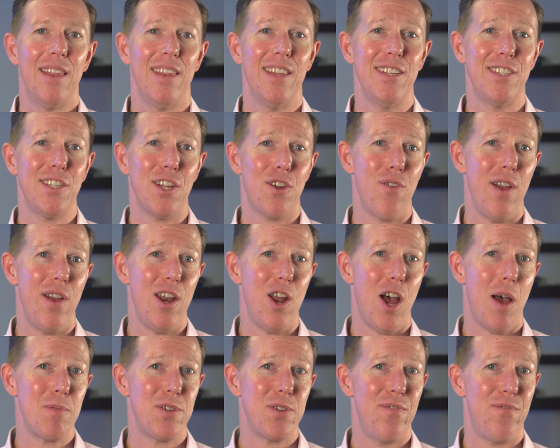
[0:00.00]
This is a
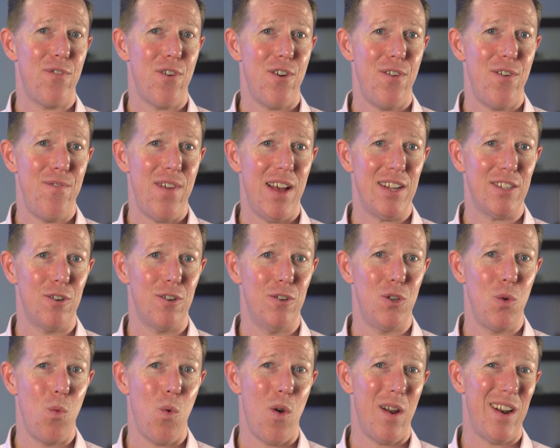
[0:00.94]
great option for
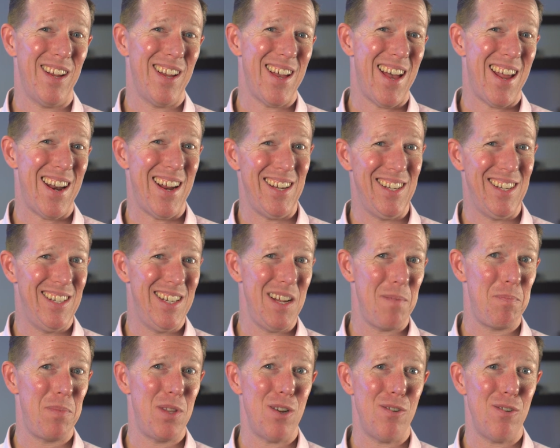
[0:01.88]
investors who want to kind of
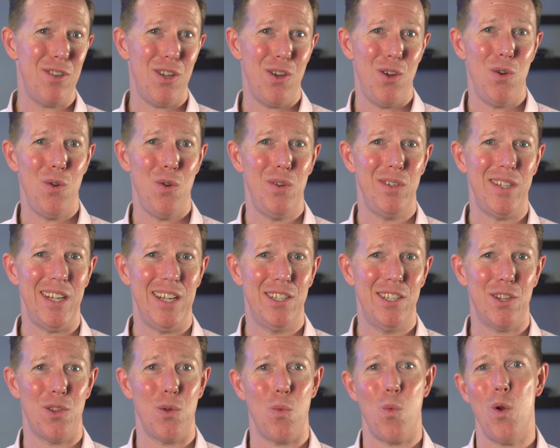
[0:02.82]
dip their toes
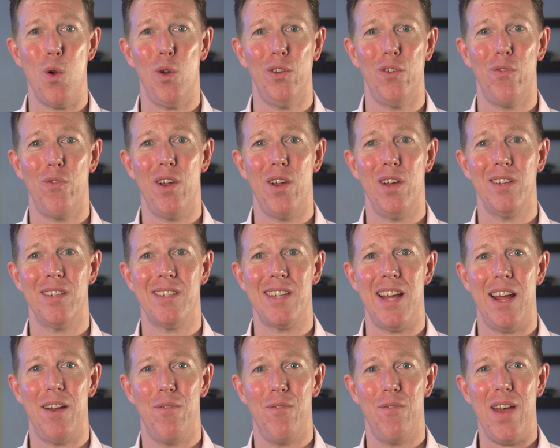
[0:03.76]
into the world of real
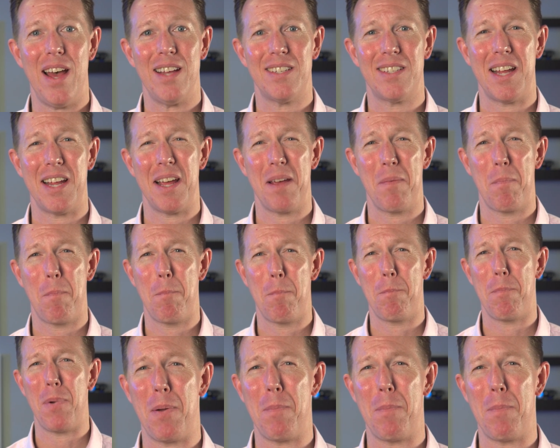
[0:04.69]
estate investing,